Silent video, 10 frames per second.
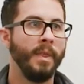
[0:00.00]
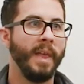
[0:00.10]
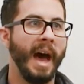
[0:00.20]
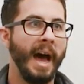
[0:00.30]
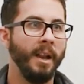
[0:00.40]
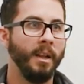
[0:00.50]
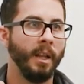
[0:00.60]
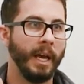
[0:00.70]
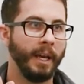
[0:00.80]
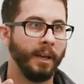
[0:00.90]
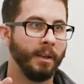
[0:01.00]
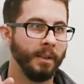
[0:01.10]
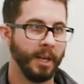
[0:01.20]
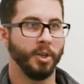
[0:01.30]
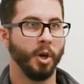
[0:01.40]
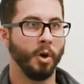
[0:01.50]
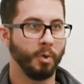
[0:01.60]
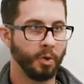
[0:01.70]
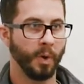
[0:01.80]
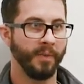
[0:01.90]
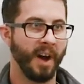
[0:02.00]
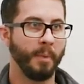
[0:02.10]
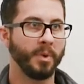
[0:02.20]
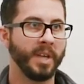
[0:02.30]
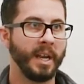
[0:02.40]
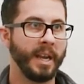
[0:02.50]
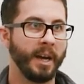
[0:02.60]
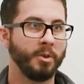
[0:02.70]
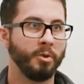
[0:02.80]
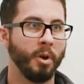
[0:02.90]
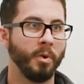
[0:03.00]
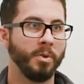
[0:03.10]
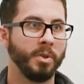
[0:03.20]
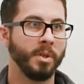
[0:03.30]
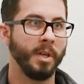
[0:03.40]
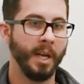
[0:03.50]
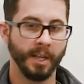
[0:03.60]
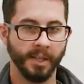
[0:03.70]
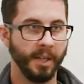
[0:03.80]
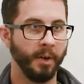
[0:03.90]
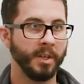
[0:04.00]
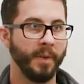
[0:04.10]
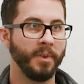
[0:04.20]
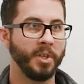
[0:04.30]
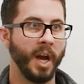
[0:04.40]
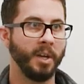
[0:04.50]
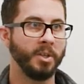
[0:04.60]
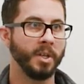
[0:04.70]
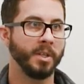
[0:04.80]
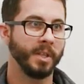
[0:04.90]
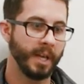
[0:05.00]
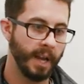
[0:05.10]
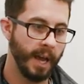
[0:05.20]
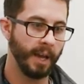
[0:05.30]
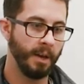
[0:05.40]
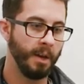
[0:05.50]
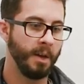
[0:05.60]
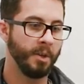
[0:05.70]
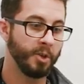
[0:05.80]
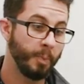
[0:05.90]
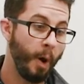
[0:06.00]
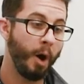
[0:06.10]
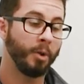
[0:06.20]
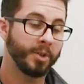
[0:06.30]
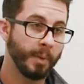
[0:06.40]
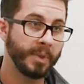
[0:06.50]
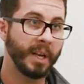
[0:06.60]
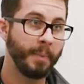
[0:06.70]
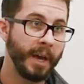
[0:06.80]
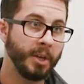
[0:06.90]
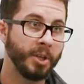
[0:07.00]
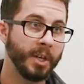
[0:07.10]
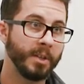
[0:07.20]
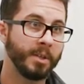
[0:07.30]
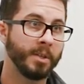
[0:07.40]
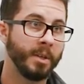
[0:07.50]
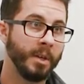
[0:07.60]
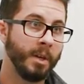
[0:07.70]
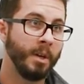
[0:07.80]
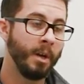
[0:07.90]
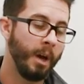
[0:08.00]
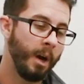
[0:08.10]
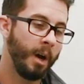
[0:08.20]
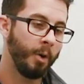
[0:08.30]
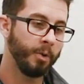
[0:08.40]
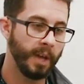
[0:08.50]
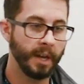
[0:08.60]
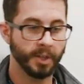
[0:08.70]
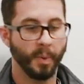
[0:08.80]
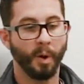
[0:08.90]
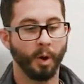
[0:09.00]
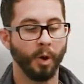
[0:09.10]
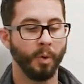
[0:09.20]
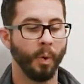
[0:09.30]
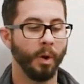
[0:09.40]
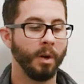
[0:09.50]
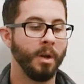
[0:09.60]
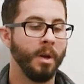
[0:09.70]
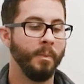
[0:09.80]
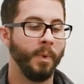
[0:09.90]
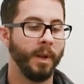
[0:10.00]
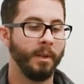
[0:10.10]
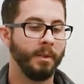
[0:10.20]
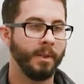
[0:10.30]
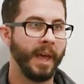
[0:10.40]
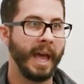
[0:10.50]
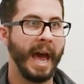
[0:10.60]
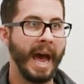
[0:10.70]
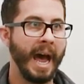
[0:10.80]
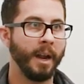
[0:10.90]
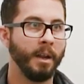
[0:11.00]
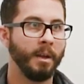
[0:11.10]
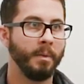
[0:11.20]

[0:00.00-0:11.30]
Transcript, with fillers: that like they showed 25% dextrose in a series of injections in a small subset of patients, uh, or they had a small cohort, but they had